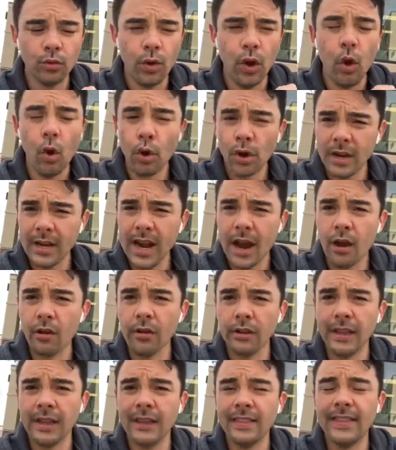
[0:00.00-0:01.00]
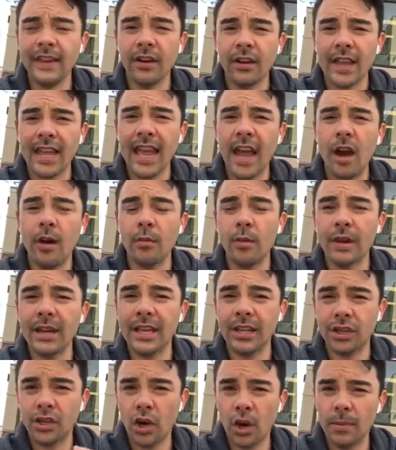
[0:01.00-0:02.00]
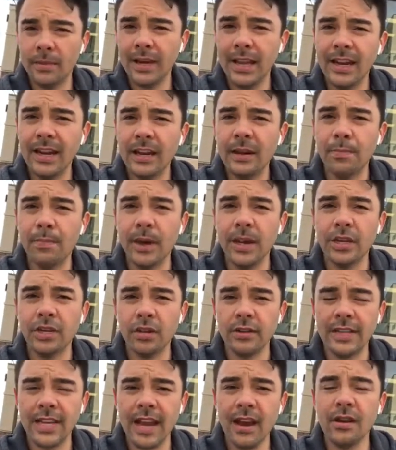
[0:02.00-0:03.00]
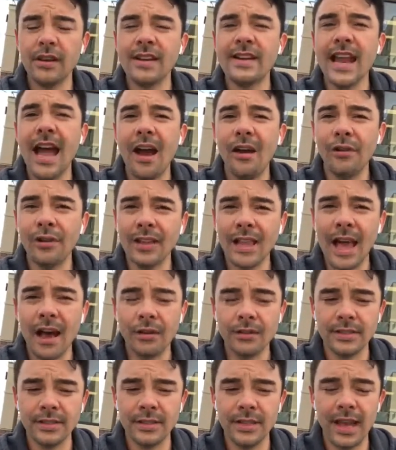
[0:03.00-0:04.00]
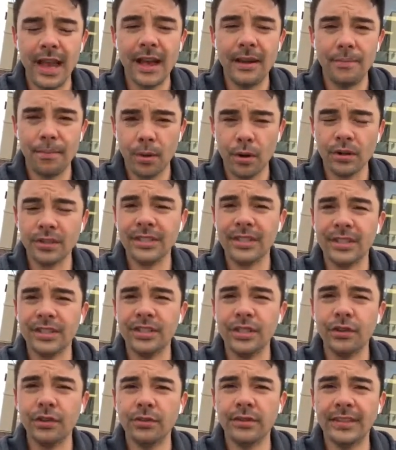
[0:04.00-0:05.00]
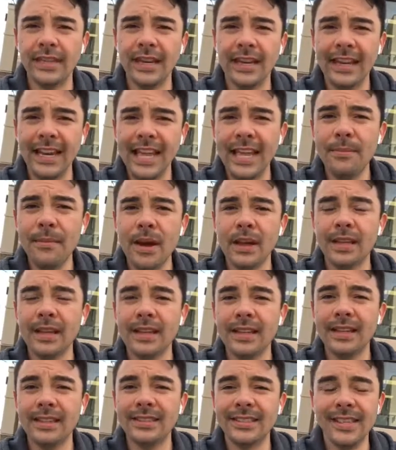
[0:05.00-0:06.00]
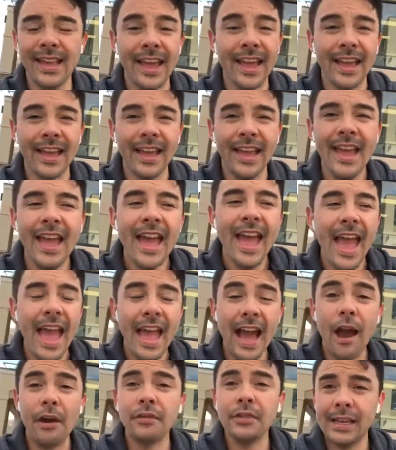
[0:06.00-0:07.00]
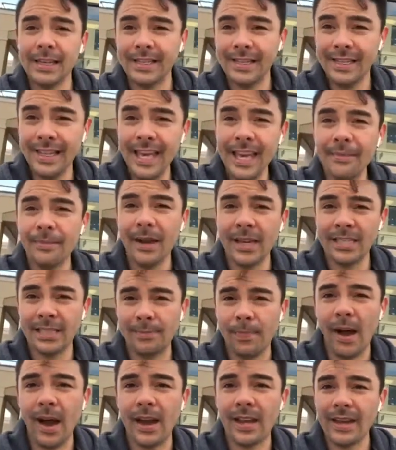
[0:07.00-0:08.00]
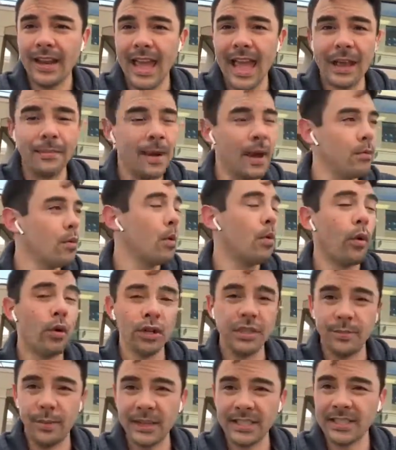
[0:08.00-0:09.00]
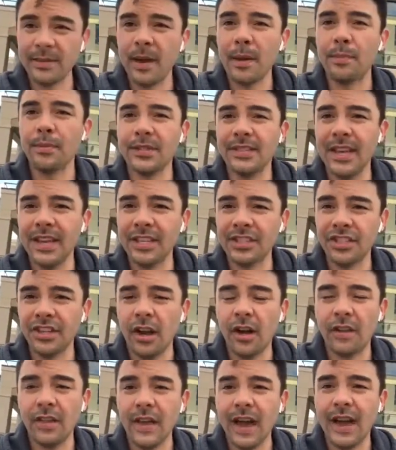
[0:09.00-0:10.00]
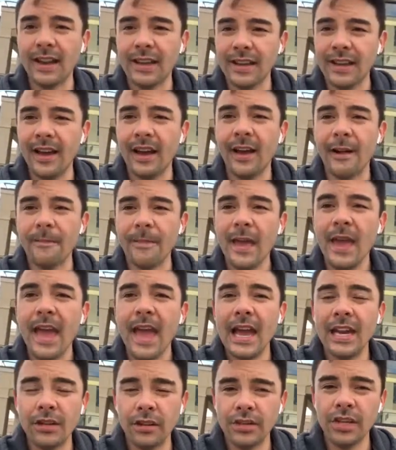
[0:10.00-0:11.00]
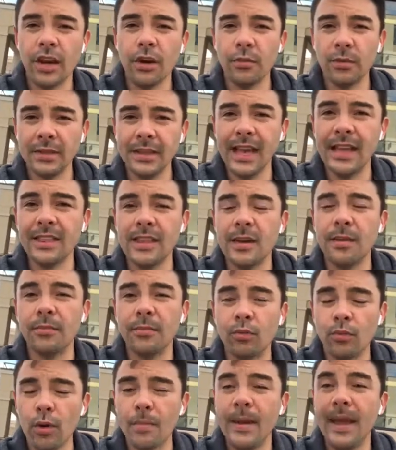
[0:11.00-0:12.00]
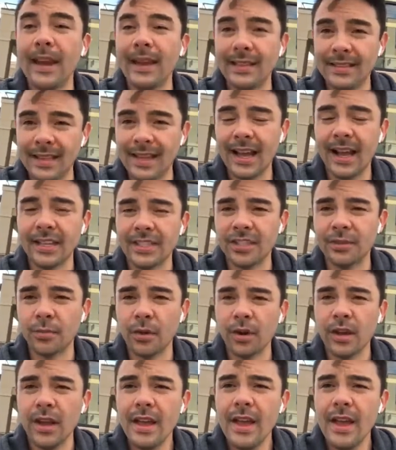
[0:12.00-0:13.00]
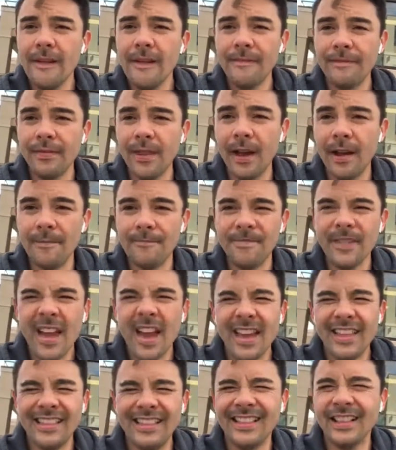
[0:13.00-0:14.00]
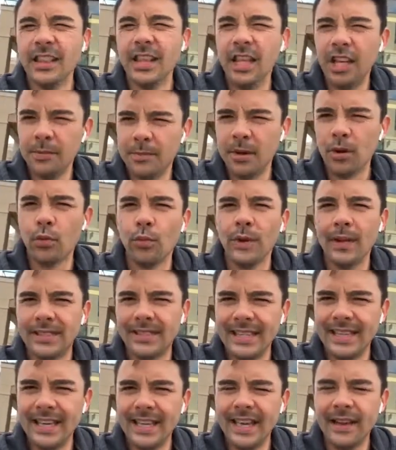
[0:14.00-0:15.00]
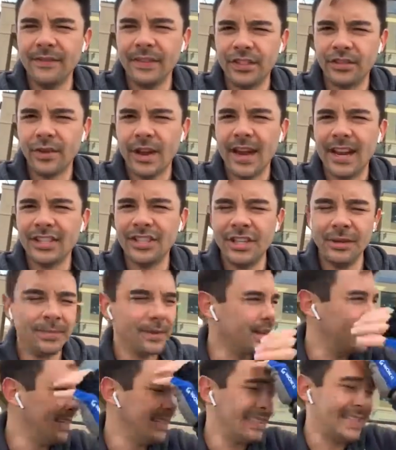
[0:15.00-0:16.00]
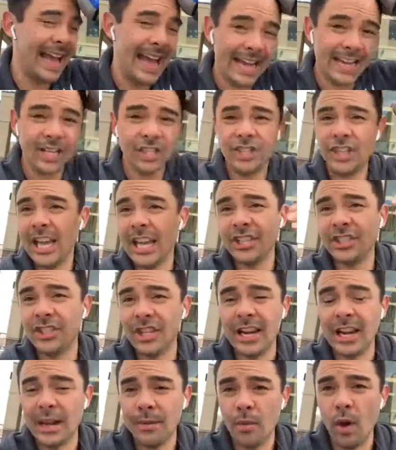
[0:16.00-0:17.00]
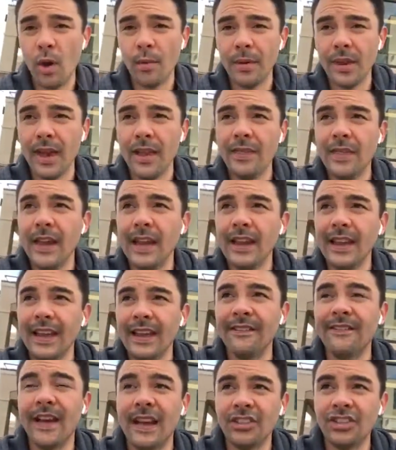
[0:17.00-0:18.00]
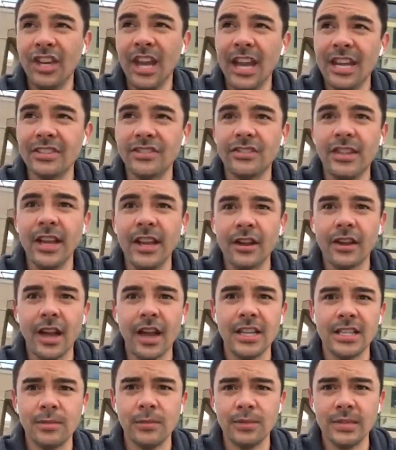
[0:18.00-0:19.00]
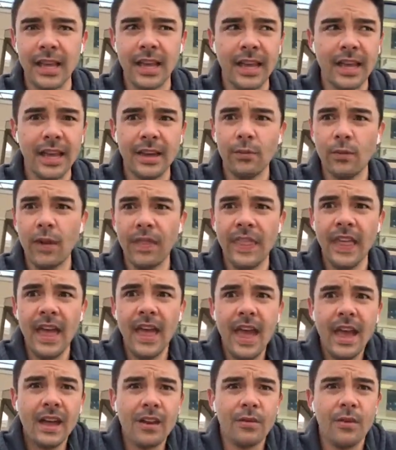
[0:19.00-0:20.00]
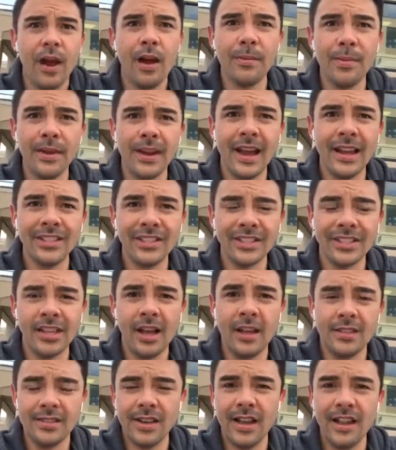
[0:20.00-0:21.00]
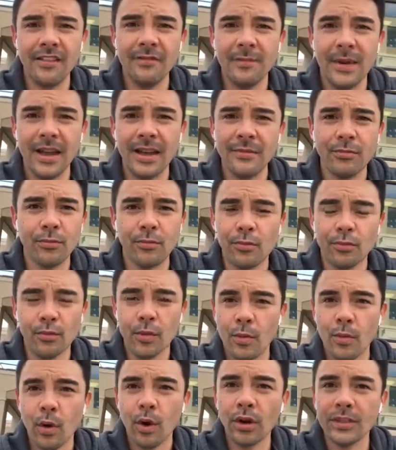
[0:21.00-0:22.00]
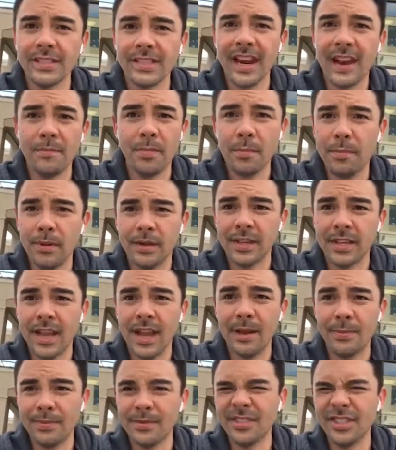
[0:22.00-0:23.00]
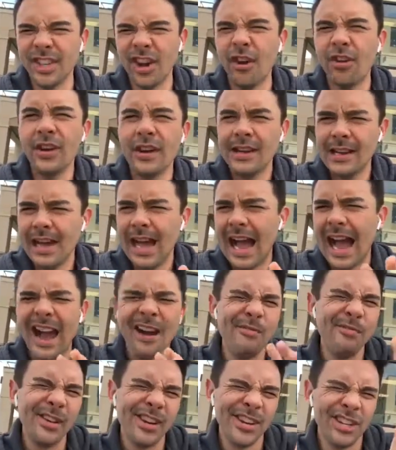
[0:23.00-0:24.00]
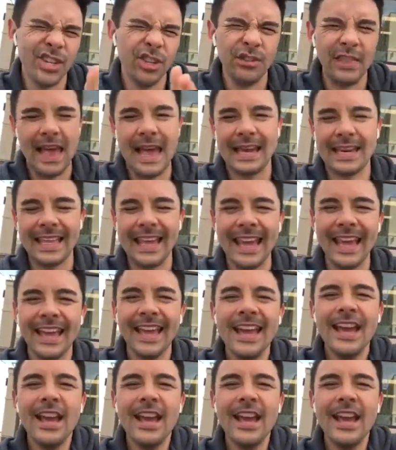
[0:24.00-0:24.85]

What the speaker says: ordinarily, their account would get terminated, but Doterra now allows that person to send an email in saying, hey, I would like to keep my spot and my rewards, points, and my percentage and all that, and Doterra would let them remain as a customer. A little bit risky of a strategy because that could change at any moment. And then if that changed, then your customer's like, what the heck, Robin? I just lost all of my rewards that I've been building up. So I wouldn't do that, okay?